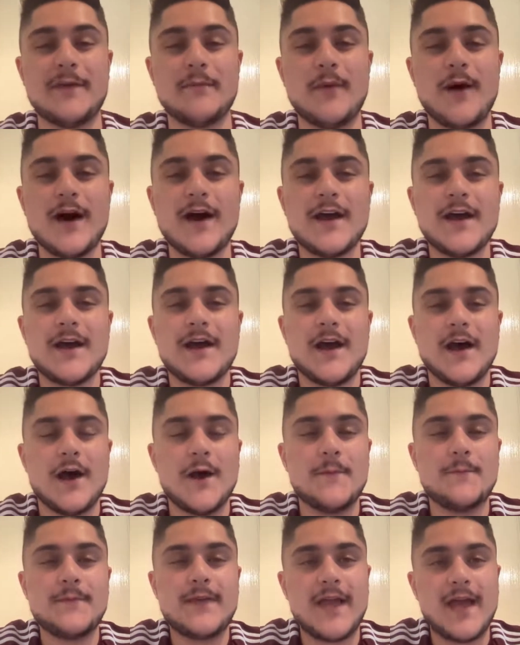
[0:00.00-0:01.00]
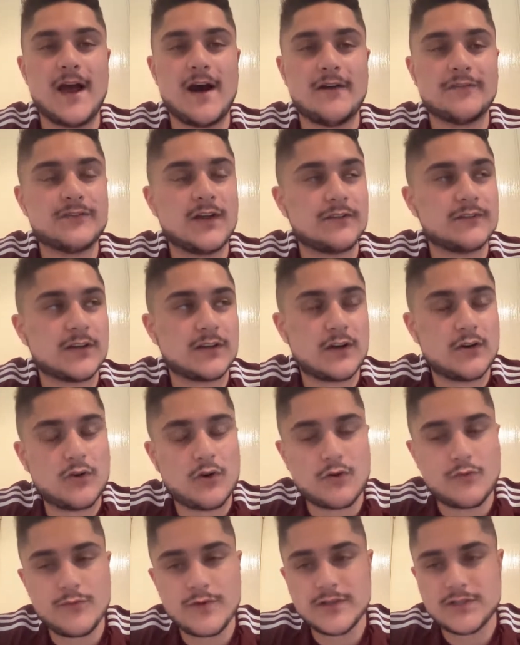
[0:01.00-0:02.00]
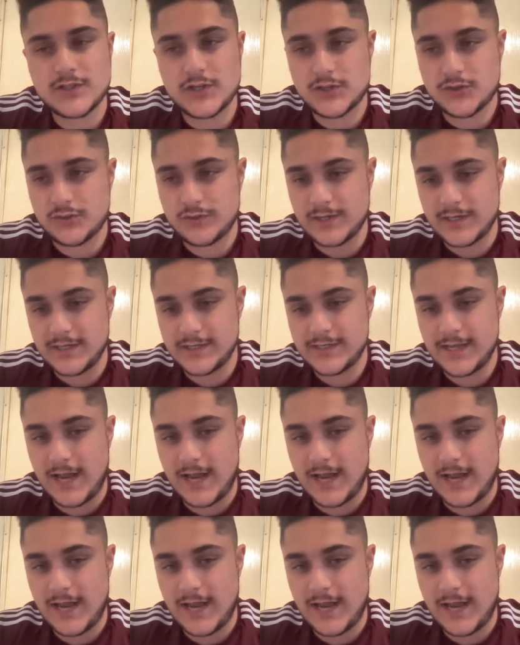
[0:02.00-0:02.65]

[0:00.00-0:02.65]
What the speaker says: But yeah, I've done a lot of research on these,